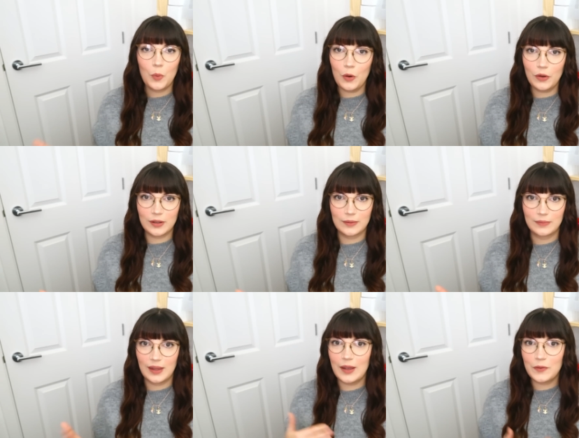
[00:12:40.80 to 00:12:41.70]
walk
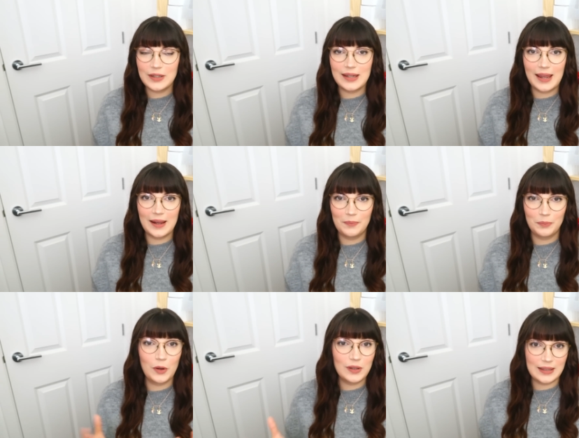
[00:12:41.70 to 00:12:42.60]
every day,
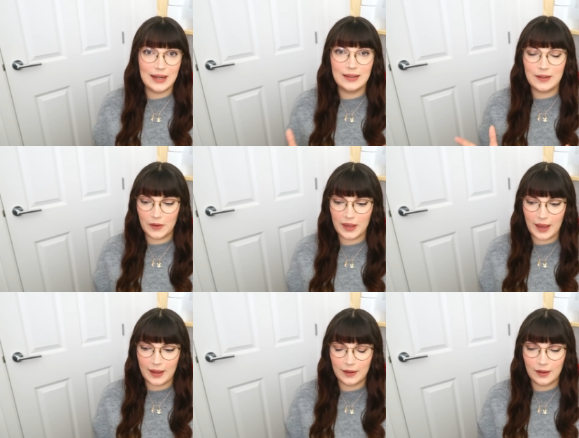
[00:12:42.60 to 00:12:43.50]
most days if I
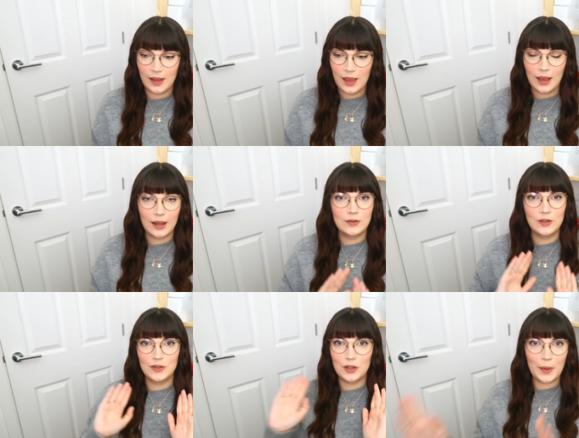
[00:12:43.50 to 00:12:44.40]
can, and
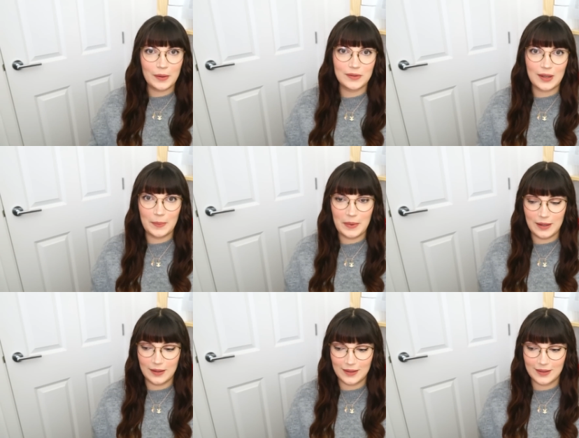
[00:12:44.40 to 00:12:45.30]
just go outside,
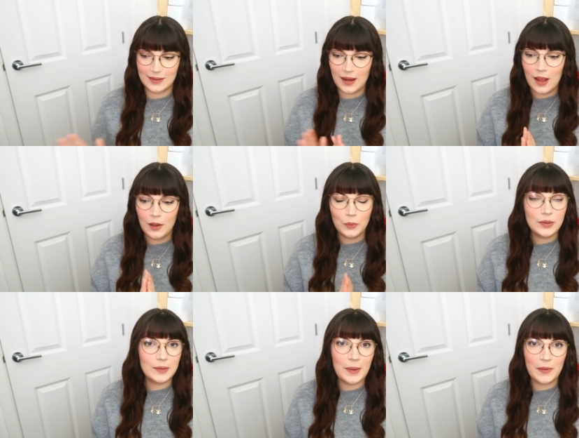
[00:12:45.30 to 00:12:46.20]
because
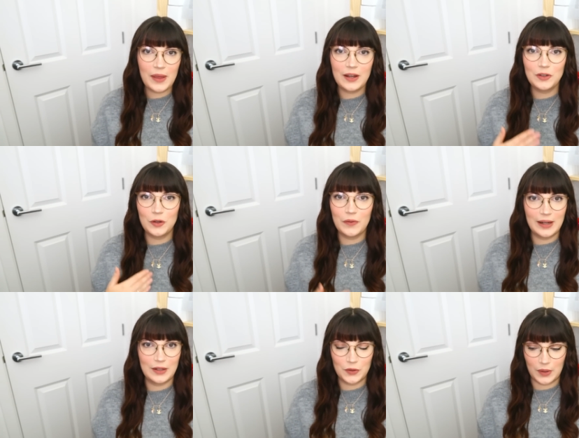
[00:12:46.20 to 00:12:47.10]
once I'm out there I do
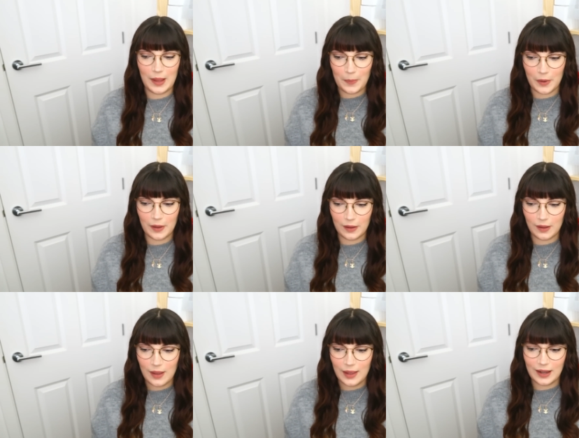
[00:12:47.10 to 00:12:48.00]
really enjoy it,
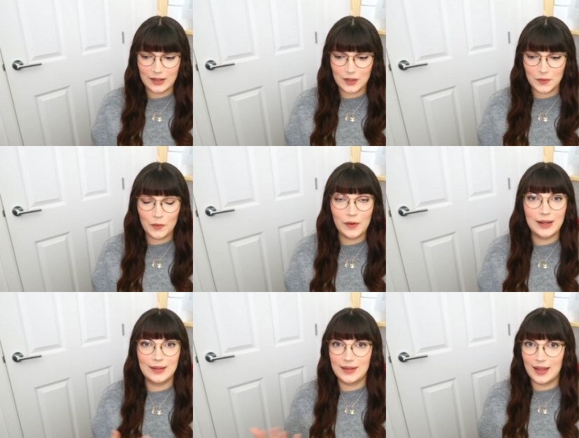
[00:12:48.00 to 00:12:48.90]
but I just feel
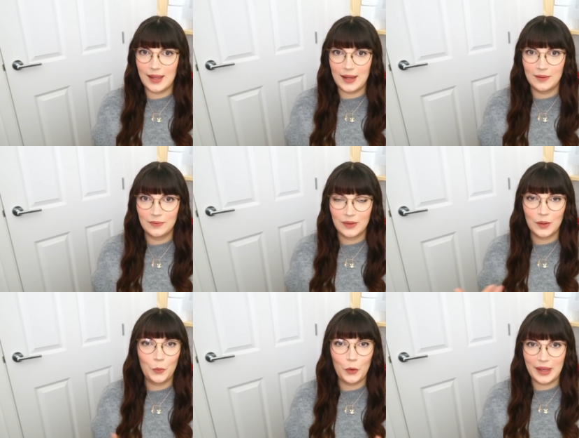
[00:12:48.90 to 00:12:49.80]
really silly
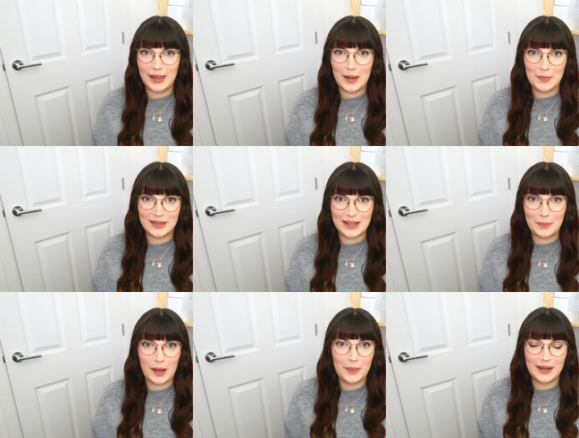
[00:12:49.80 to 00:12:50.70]
walking aimlessly
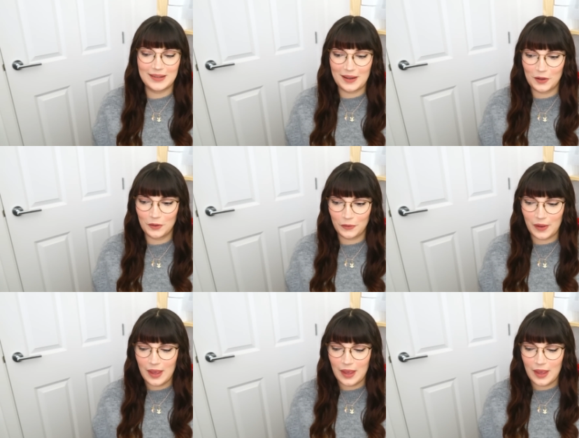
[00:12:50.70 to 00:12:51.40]
by myself